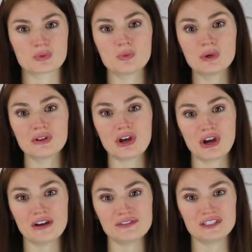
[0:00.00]
will
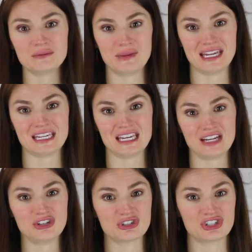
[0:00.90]
often make
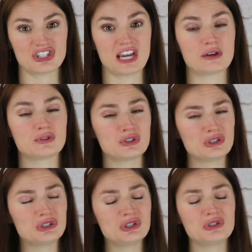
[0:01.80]
English sound
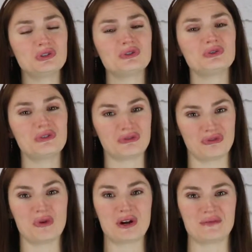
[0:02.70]
too
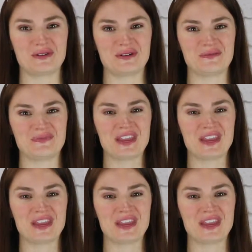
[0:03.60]
formal.